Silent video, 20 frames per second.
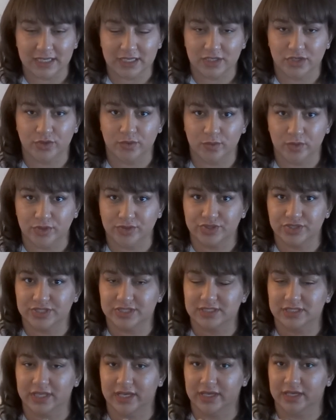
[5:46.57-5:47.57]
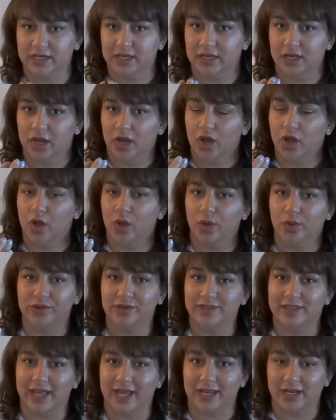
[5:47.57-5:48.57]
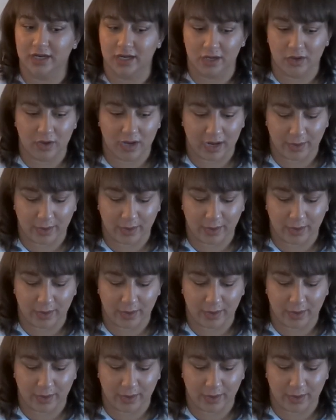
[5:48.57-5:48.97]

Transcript: You were just like holding that note.